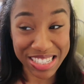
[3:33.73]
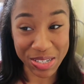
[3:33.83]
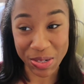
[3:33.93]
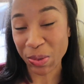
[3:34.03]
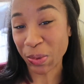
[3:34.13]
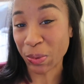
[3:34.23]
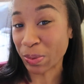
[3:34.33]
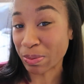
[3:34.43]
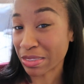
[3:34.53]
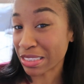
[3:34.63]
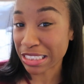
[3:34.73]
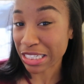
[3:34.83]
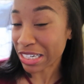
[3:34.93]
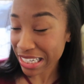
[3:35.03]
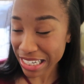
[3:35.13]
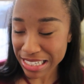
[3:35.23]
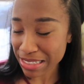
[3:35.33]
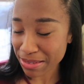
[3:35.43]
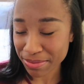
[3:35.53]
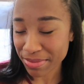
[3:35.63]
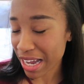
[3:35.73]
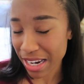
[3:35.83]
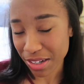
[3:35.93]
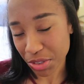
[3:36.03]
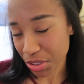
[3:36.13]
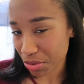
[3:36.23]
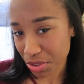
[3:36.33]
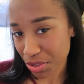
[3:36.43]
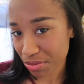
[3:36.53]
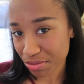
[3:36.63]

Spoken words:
So sarcasm, I don't use.